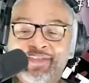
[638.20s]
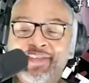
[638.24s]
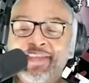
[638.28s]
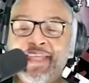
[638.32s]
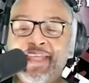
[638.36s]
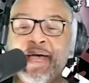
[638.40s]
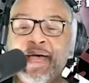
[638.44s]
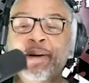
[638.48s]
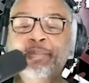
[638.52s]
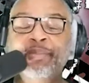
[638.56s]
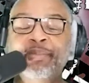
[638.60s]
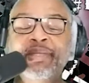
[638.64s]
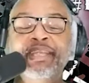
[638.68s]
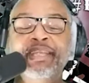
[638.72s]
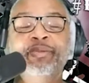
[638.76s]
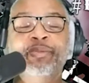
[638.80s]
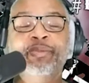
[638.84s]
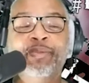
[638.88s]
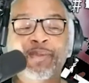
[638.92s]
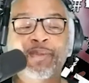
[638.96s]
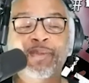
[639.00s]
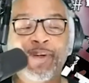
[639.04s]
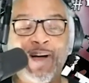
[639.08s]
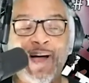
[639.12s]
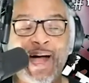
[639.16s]
tell me
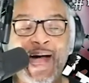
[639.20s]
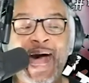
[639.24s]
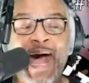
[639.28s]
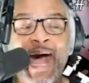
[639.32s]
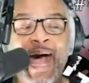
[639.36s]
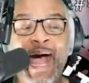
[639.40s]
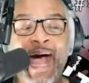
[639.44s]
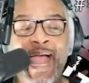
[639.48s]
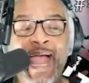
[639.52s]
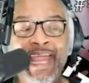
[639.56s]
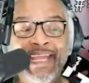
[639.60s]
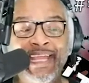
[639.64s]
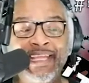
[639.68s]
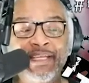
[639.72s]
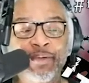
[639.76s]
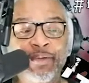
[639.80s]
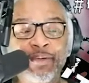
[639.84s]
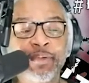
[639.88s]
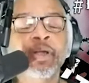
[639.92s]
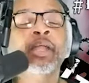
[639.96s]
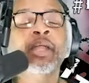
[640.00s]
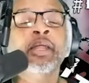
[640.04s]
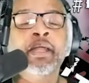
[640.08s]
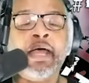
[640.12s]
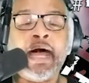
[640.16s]
why
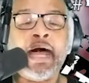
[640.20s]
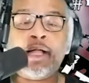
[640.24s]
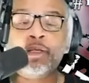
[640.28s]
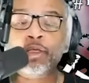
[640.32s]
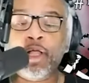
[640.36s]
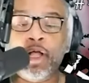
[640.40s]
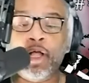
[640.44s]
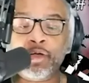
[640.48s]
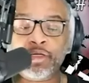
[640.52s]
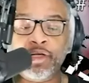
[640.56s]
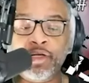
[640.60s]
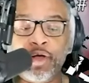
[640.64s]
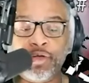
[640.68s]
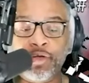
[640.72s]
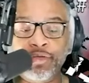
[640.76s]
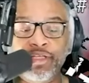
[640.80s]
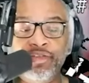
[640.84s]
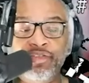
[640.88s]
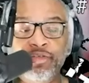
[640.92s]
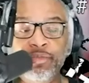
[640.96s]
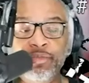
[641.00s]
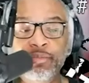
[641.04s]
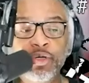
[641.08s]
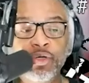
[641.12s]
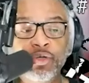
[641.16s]
you. How long ago
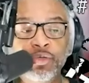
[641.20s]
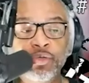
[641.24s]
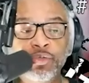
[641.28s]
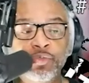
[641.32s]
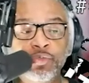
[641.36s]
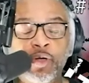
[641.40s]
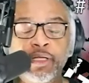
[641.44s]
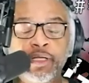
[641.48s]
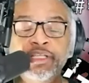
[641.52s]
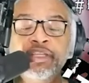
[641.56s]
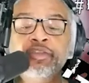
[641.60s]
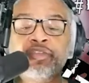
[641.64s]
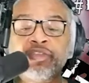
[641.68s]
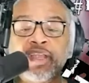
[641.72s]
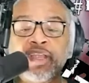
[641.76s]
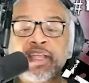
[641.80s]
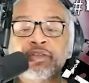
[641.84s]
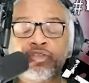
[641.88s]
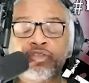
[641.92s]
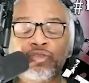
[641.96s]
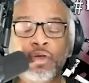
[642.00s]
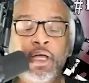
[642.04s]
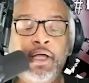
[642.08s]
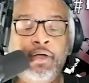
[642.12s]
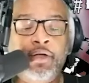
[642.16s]
did you move? Well, you said
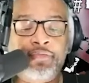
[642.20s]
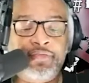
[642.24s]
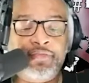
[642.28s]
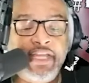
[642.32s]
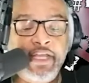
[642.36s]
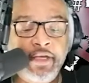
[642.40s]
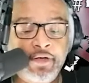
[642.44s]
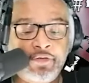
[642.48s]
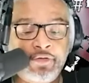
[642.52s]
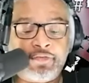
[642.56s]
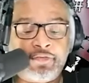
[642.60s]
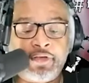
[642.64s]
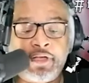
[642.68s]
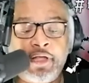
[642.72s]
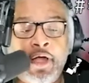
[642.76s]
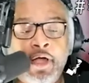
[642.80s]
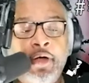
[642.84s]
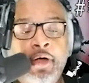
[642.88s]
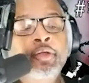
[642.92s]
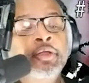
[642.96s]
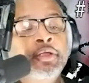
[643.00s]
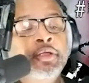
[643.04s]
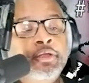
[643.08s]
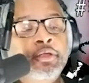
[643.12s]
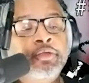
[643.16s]
twelve years ago.
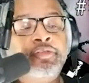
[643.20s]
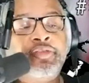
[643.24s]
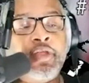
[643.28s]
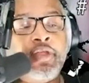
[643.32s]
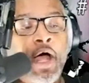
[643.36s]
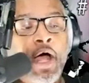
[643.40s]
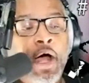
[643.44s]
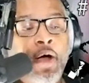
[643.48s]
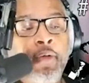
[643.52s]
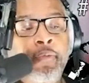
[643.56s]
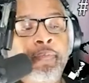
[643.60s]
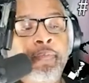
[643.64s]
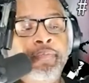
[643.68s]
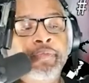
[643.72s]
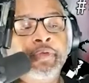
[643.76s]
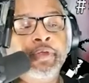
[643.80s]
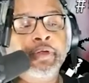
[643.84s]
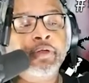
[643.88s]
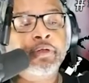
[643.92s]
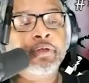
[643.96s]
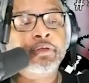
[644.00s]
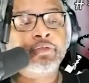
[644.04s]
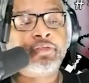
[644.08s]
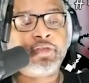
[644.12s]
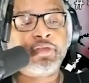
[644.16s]
Twelve so, years ago,
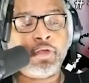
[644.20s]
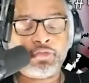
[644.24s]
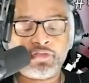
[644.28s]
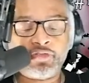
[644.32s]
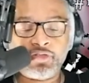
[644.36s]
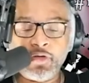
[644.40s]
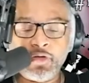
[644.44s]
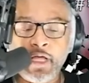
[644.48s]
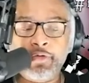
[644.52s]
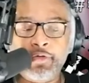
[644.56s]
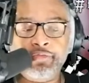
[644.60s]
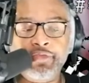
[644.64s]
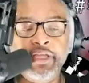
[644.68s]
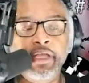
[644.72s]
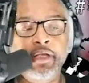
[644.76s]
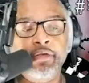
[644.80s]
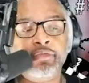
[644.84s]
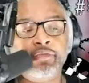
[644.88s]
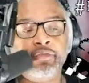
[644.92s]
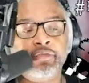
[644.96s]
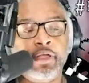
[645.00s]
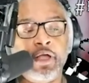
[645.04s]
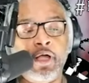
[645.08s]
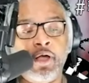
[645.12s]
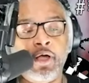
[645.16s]
yeah. So twelve years
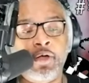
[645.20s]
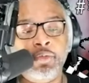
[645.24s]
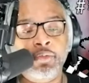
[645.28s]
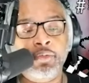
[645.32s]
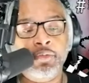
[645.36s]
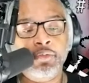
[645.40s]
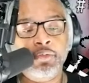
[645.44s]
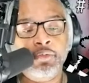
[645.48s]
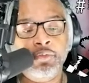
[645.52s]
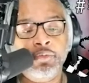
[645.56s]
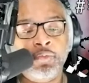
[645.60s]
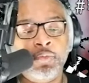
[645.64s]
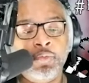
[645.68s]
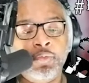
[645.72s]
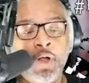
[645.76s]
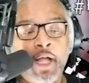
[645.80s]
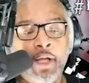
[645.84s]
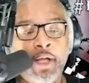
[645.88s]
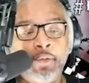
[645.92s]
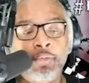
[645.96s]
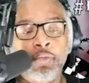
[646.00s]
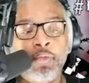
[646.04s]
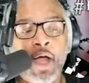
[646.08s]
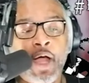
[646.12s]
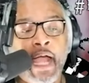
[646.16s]
ago, why?
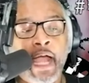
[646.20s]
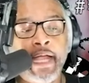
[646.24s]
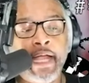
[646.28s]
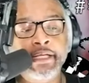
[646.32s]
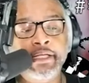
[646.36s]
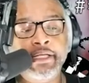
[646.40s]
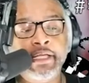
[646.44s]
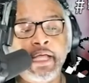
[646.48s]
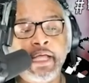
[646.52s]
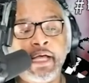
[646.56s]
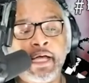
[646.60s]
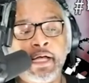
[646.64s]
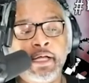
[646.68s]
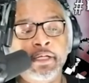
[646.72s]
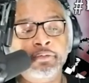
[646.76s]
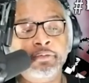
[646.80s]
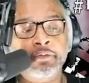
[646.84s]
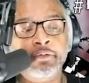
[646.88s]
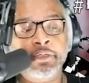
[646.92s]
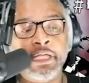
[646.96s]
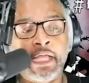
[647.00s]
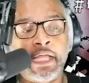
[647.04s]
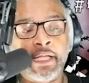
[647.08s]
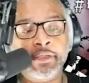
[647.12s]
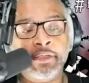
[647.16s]
Why uh,
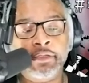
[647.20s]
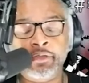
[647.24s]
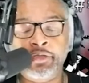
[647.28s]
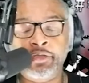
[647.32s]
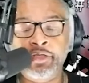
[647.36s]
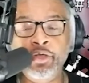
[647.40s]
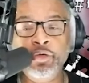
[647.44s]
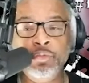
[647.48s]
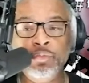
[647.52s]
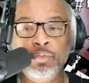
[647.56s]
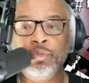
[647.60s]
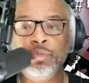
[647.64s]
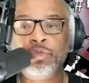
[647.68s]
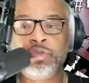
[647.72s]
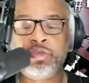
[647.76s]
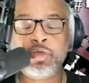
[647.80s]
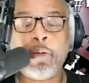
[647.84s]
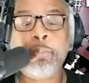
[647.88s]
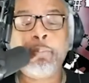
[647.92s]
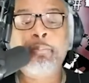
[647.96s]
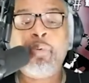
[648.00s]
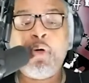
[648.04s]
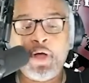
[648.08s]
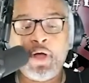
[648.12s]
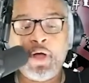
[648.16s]
you? So
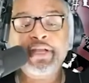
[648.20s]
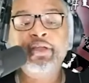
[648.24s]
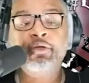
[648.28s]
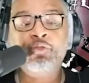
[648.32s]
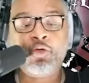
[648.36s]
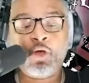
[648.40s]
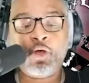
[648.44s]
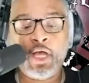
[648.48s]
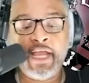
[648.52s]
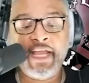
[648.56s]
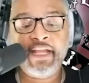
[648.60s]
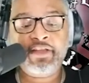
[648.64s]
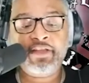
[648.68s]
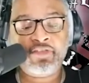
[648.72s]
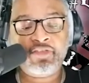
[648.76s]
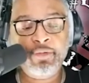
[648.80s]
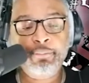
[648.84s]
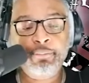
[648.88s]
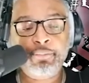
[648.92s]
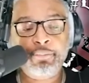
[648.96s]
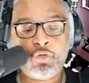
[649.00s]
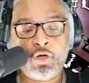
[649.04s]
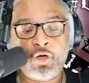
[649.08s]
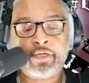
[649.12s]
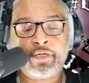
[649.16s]
born and raised in
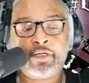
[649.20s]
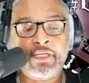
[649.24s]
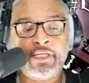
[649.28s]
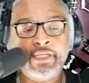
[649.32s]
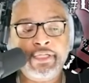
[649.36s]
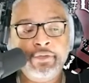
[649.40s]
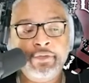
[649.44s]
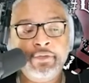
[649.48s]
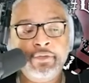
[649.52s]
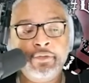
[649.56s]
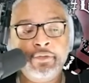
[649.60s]
Brooklyn.